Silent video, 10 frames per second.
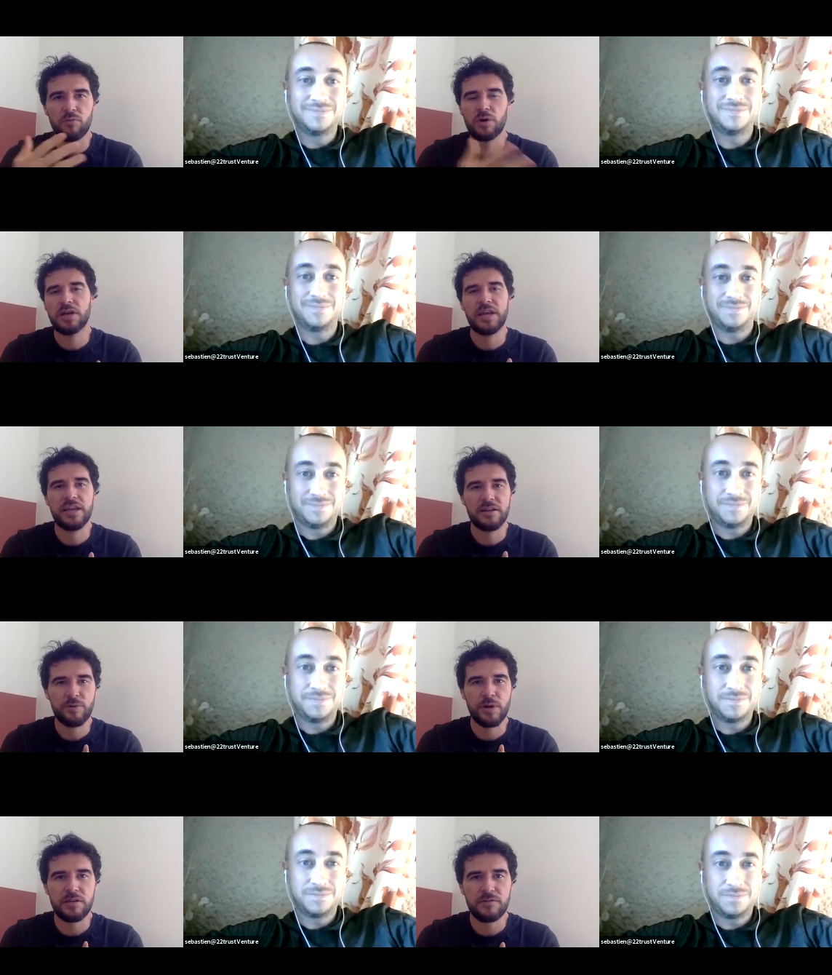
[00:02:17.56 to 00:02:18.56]
Speaker 1: want to get
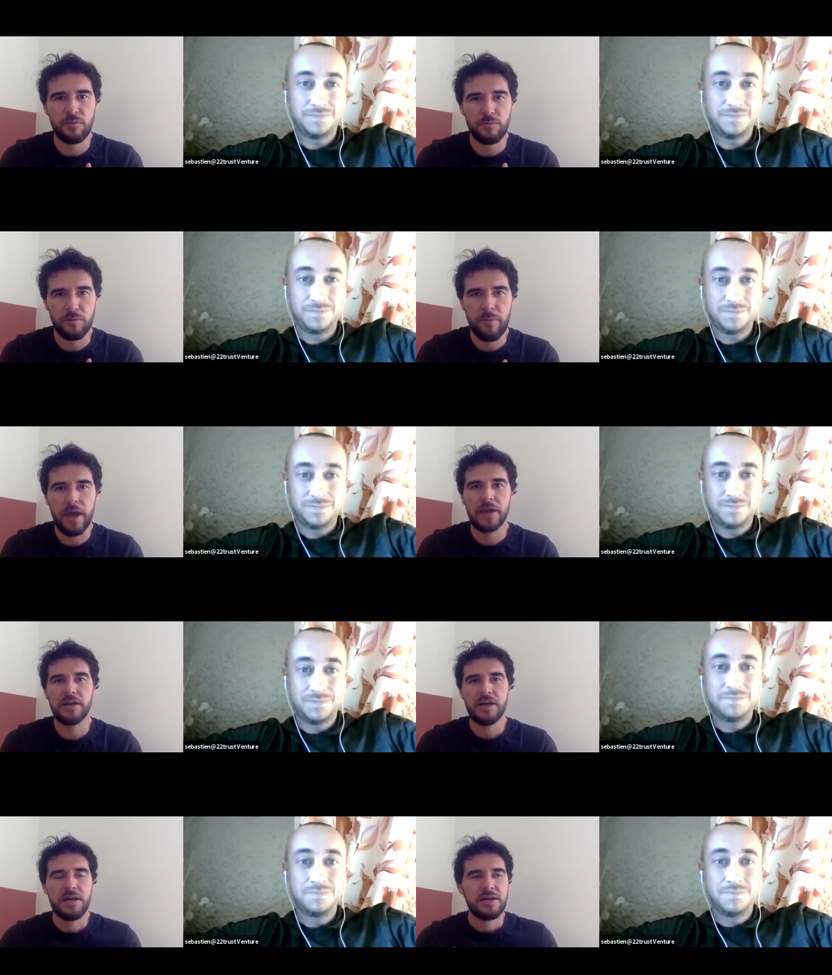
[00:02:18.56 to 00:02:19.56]
credit from the bank,
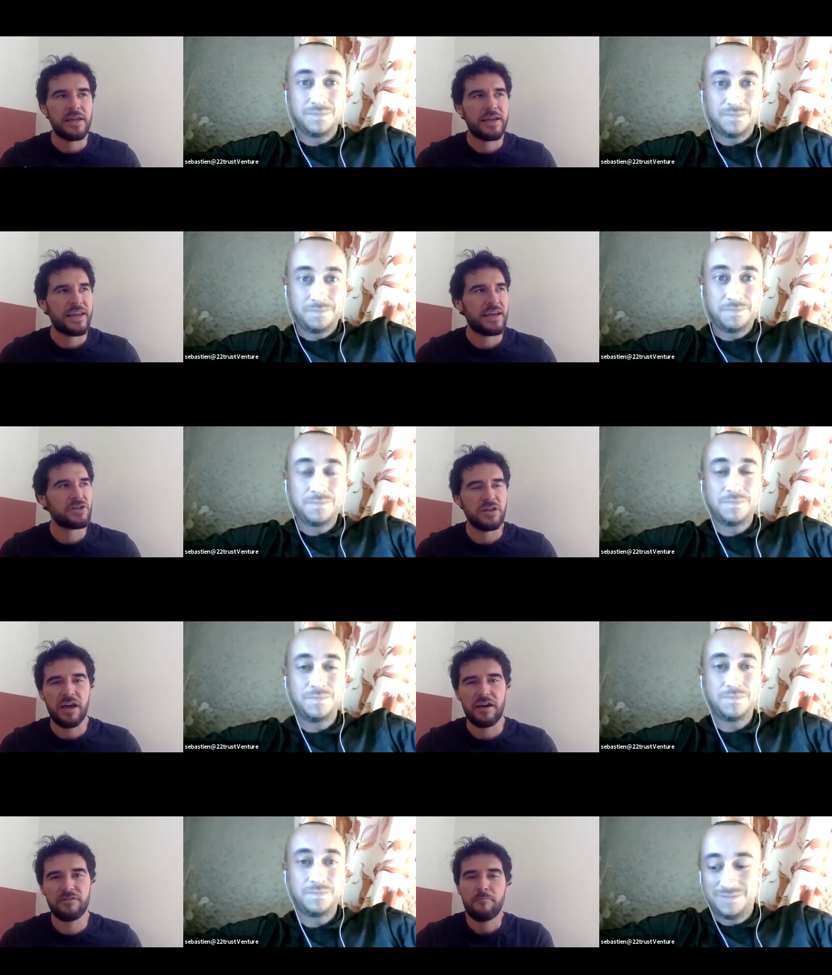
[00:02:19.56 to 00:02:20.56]
they can actually
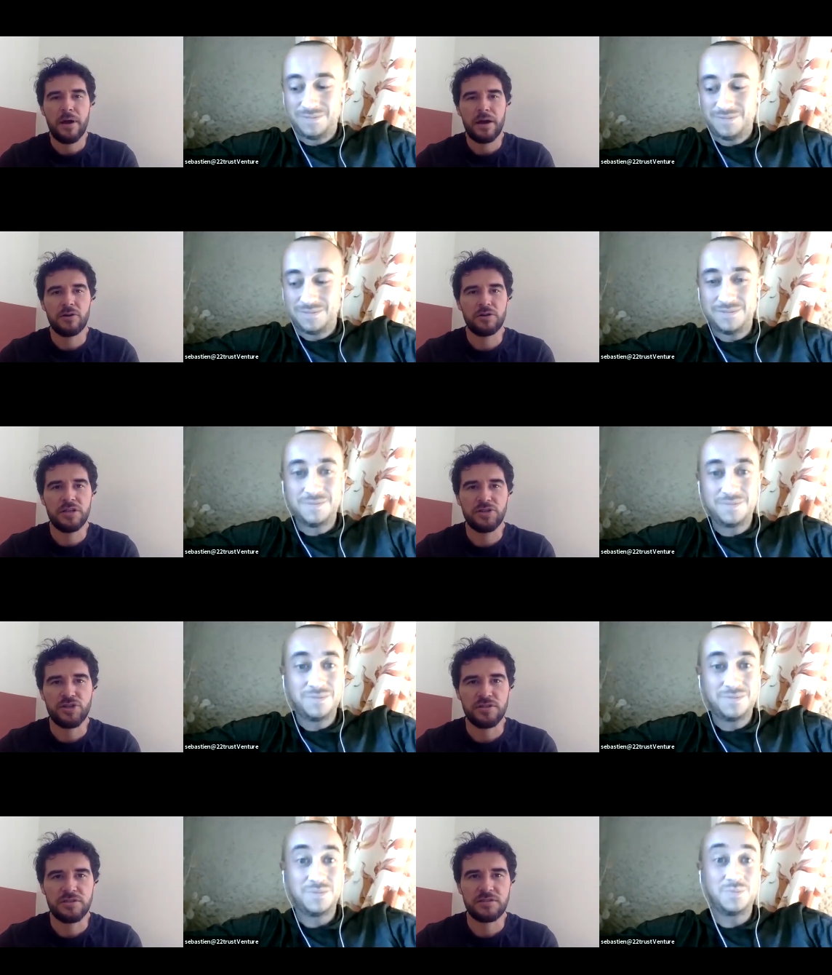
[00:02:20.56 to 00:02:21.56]
have better
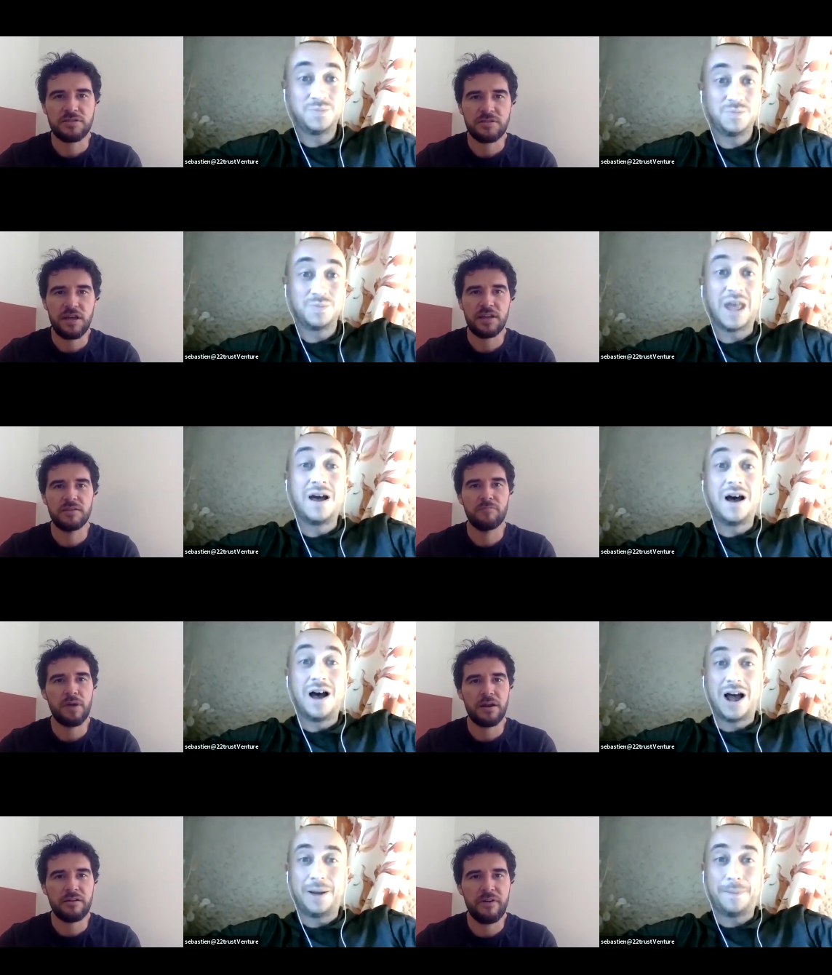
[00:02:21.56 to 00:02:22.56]
conditions and a
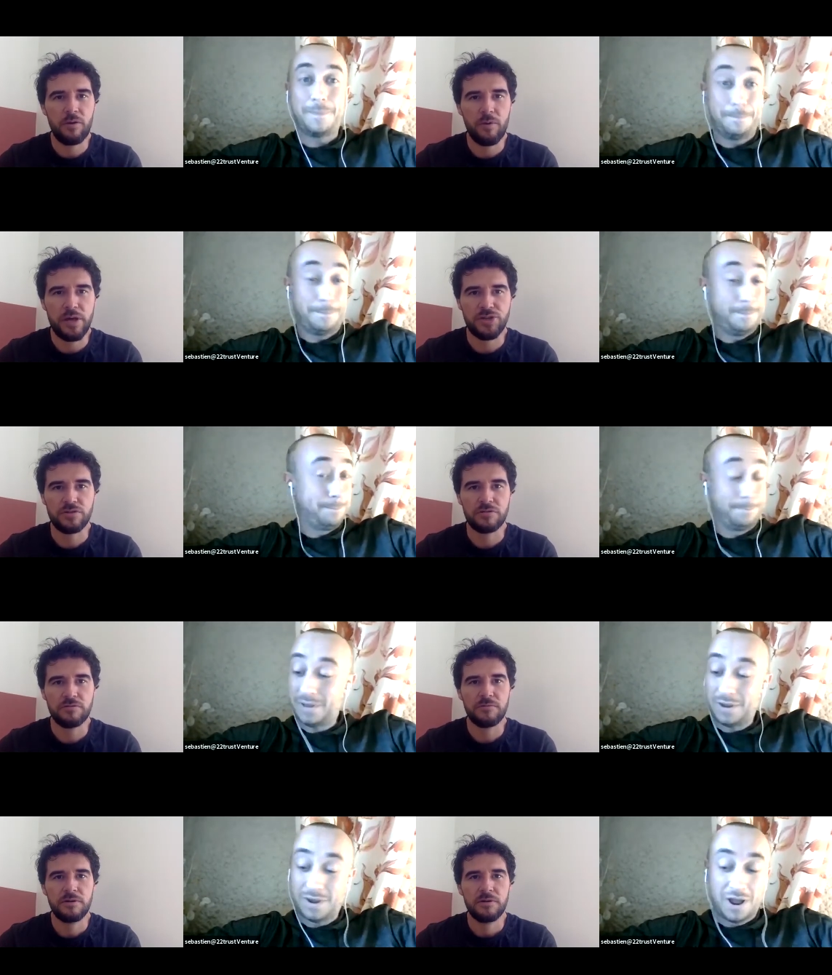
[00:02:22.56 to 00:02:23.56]
better valuation.
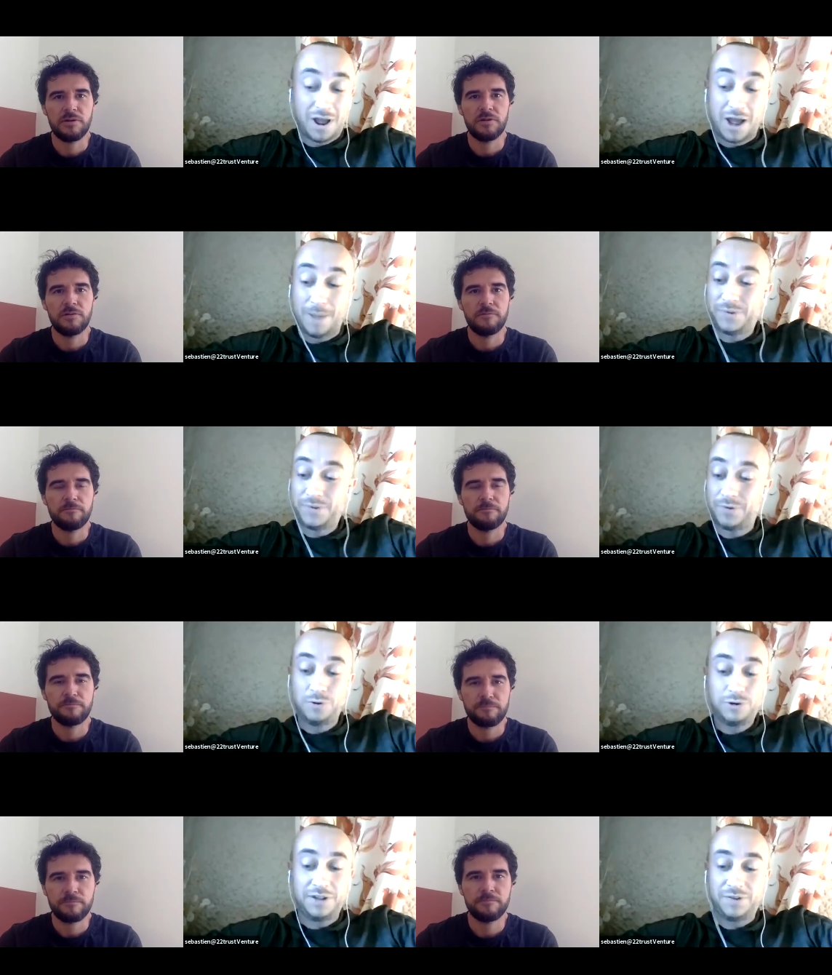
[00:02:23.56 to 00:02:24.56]
Speaker 2: Absolutely.
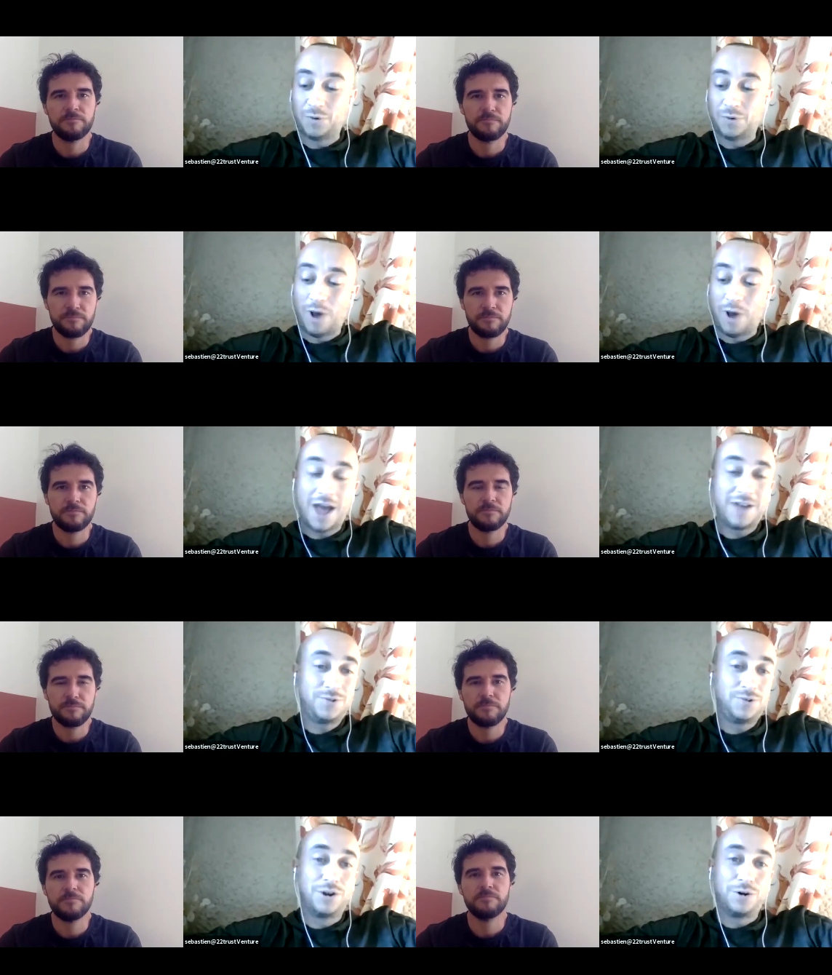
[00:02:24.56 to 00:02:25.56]
So, as you know,
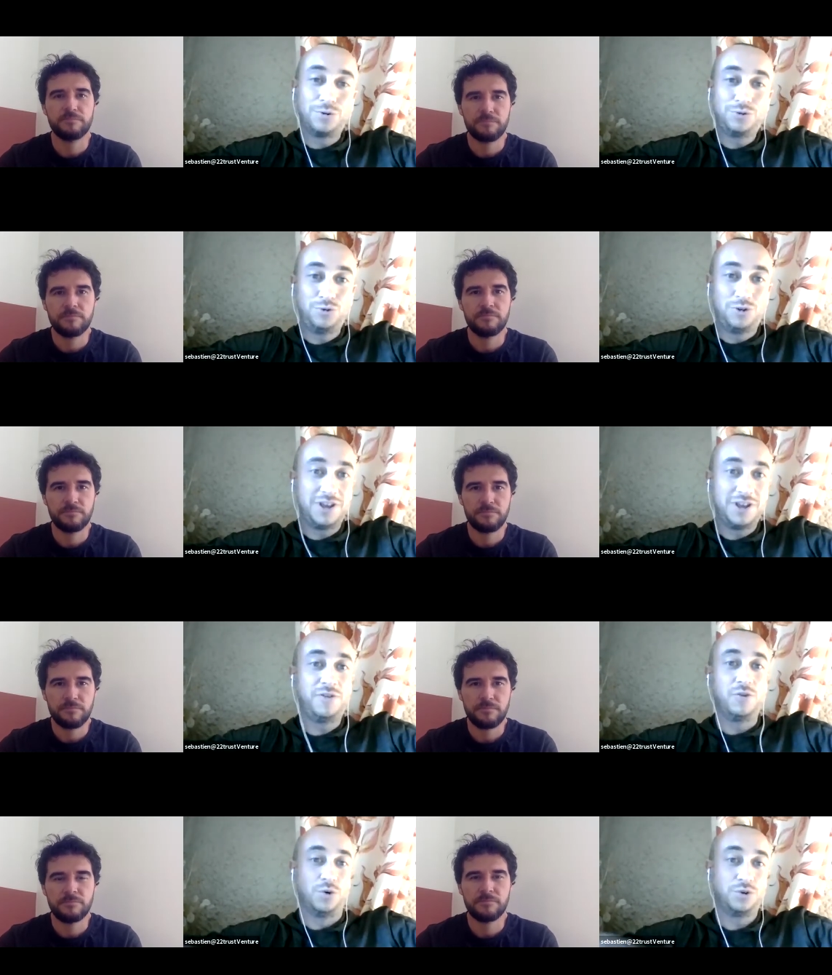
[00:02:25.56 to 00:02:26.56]
today, if you would
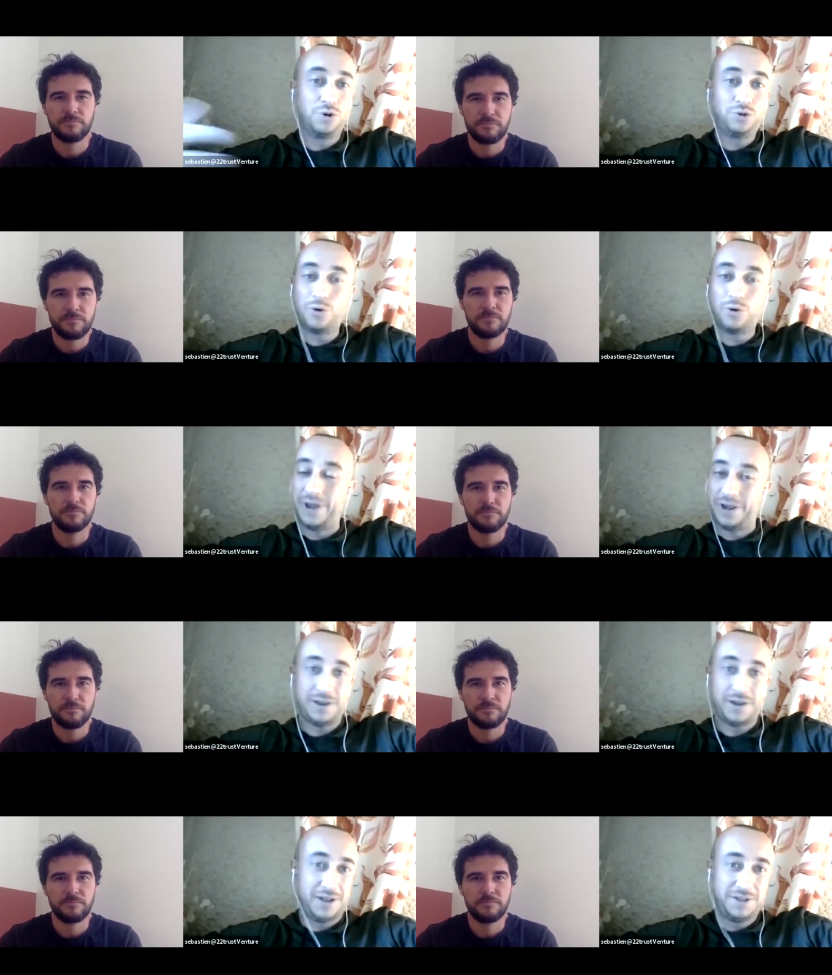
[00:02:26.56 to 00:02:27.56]
go to a bank,
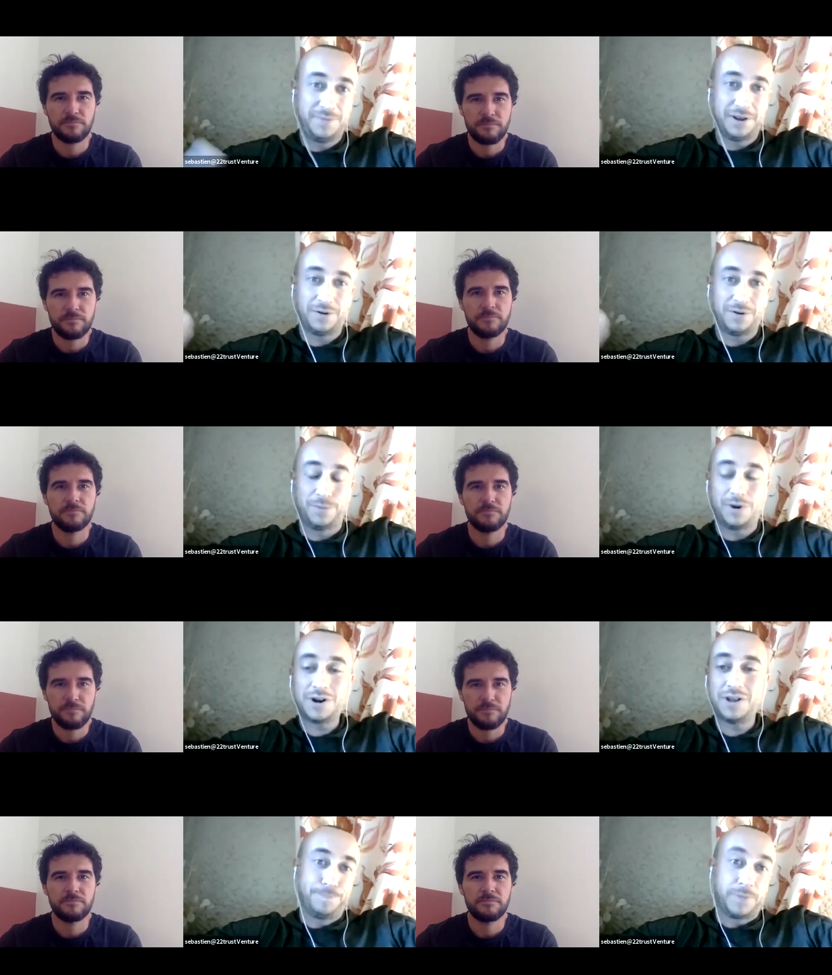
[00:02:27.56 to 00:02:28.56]
any bank on the
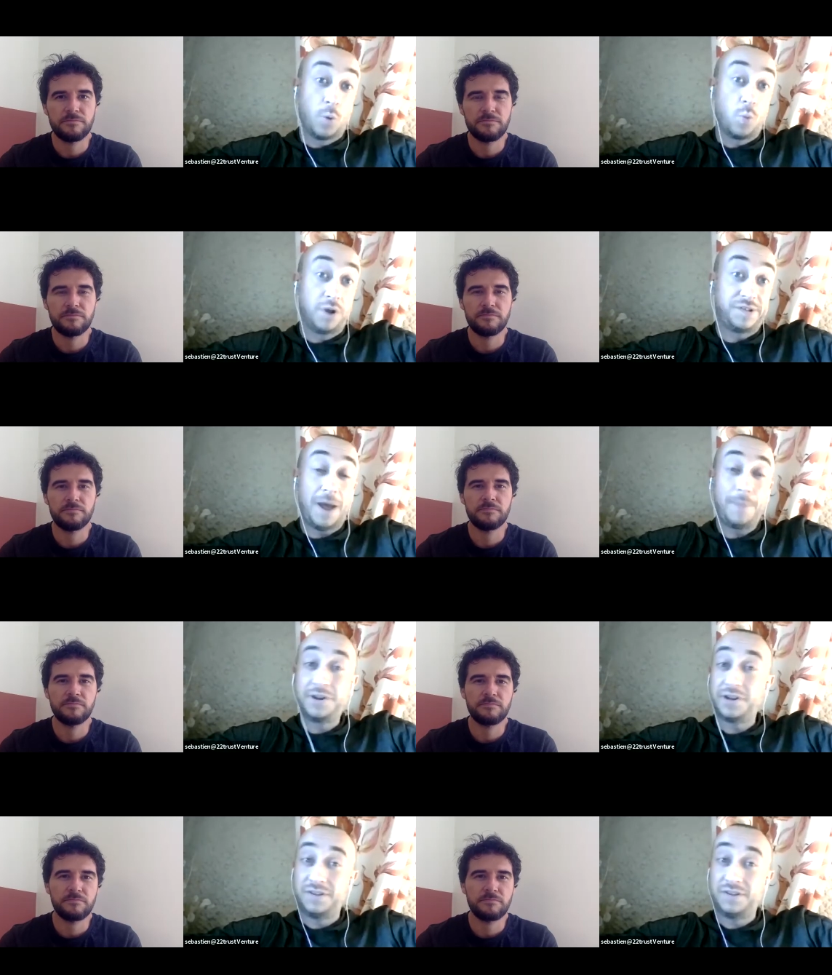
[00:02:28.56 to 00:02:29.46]
market, what's happening is